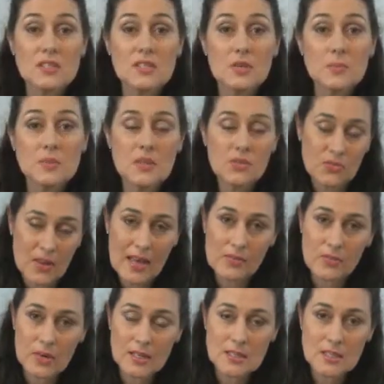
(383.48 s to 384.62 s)
syrups and
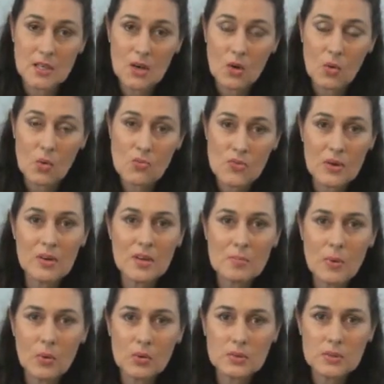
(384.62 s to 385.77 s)
flavourings, all very
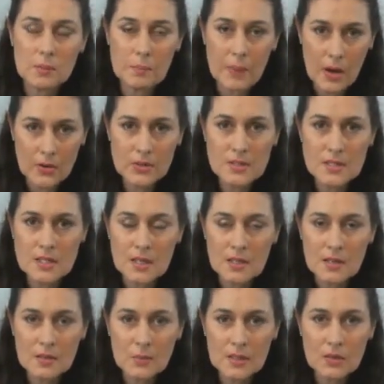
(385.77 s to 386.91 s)
important components
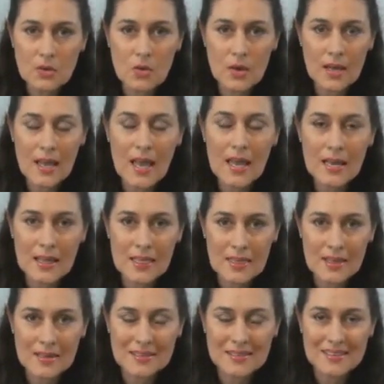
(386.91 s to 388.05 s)
when cooking
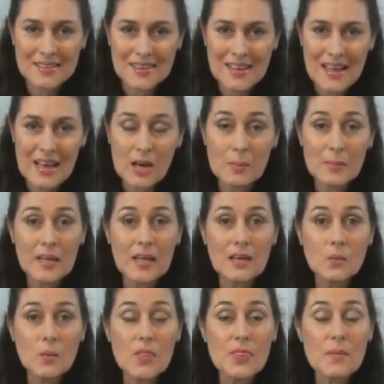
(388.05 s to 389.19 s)
anything. And I
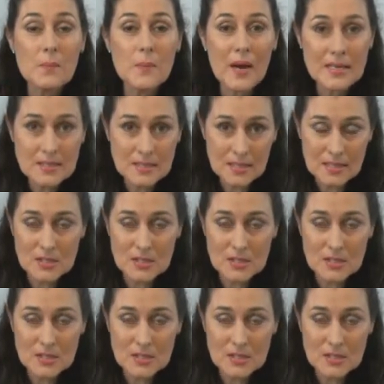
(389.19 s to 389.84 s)
begin with the basic